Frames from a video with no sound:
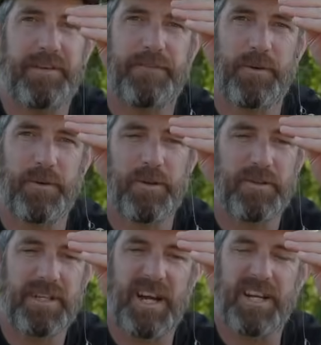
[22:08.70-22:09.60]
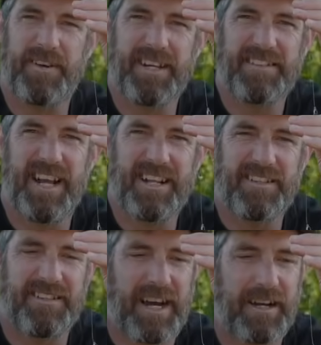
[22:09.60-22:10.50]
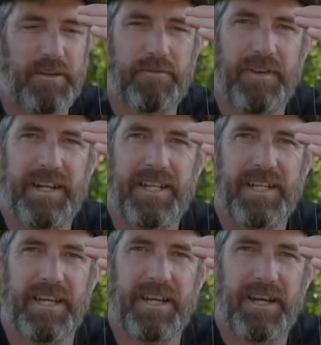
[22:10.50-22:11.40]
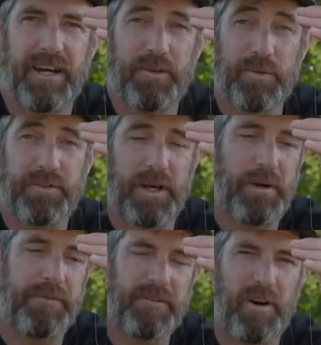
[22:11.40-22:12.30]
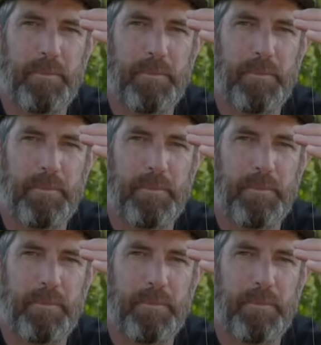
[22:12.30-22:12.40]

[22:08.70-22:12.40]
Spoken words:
for kind of anti-tangle really, and also if I've got